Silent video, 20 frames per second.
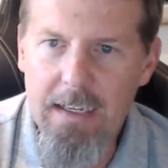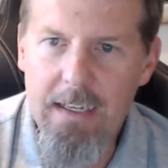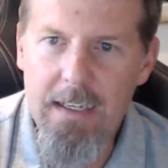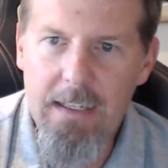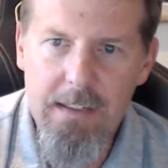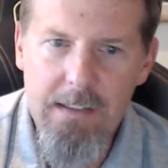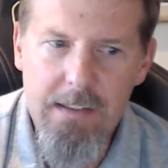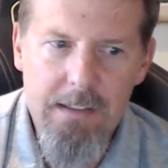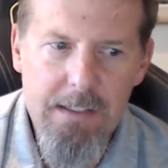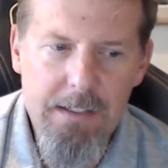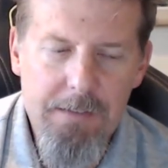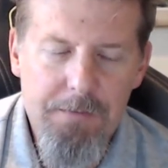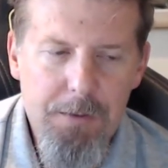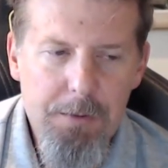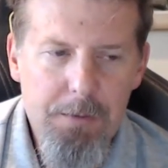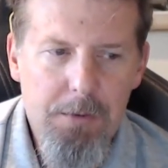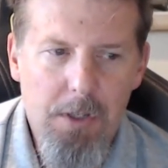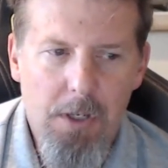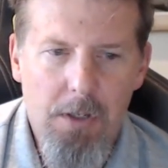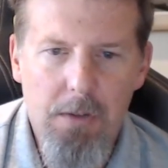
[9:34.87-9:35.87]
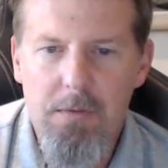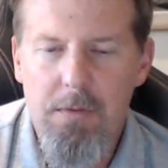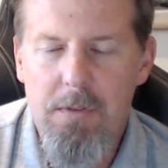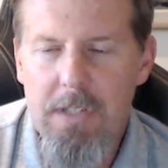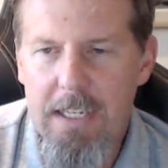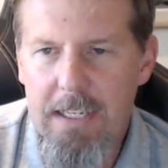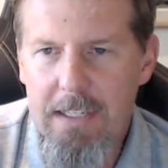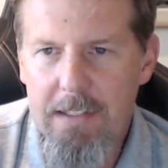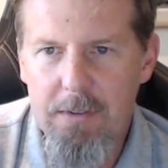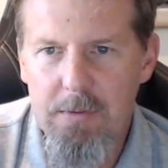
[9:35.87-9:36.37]
And if you don't
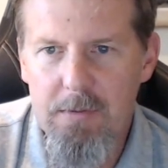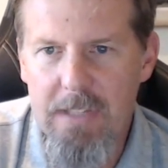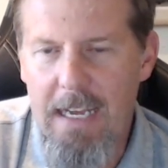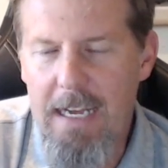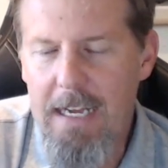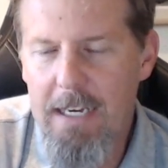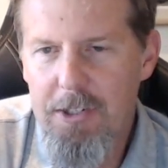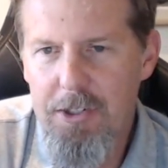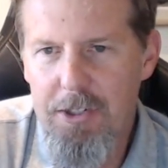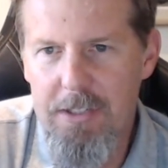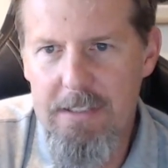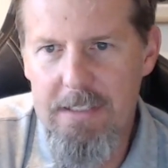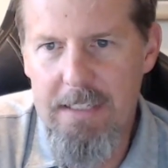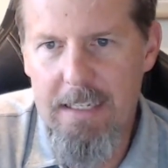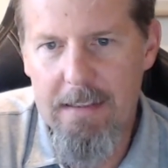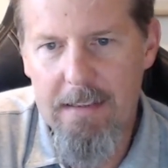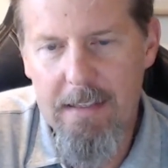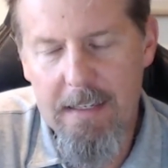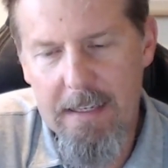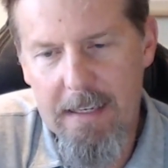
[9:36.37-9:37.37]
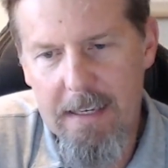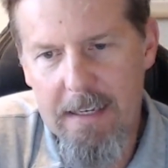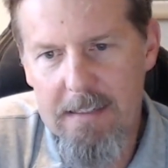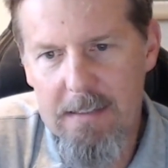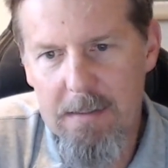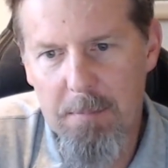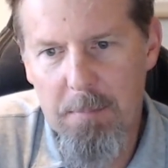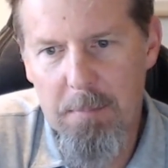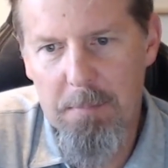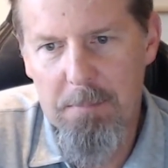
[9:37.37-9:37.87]
take those actions, I think
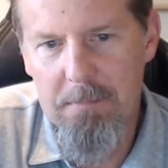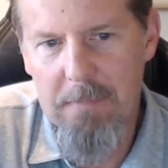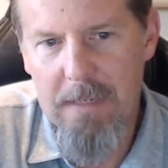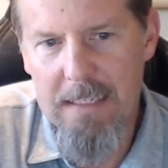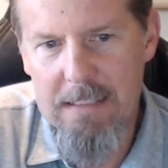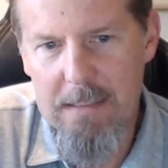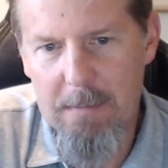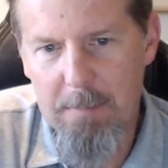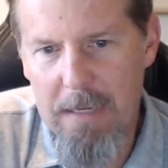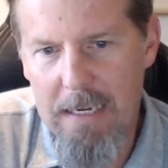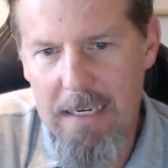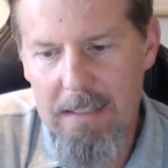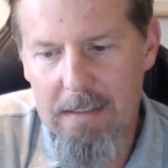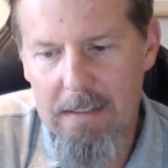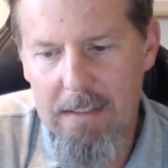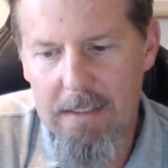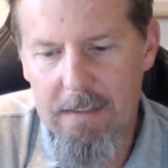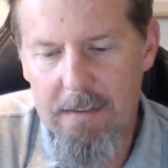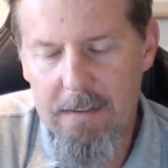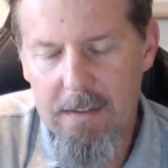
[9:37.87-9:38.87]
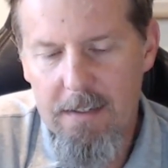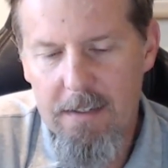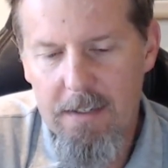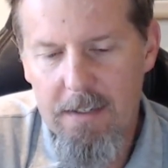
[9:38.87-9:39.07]
as a pilot,